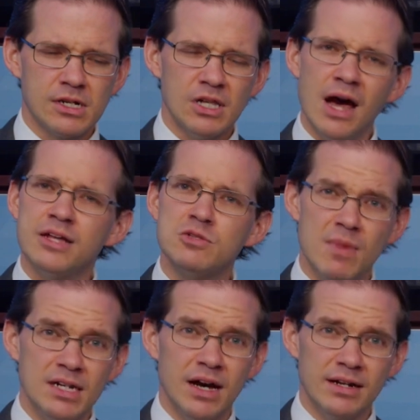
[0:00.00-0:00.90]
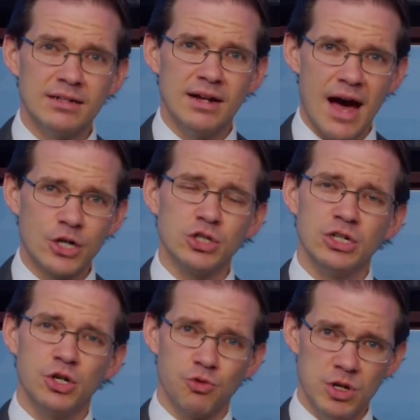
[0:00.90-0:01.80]
clients may not
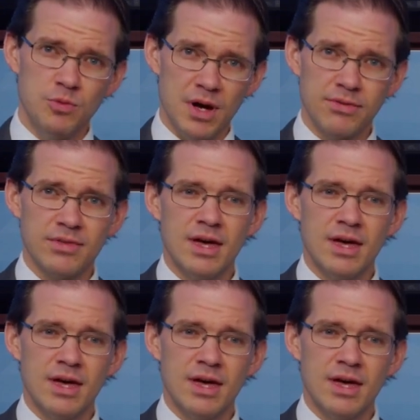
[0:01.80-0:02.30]
actually agree with.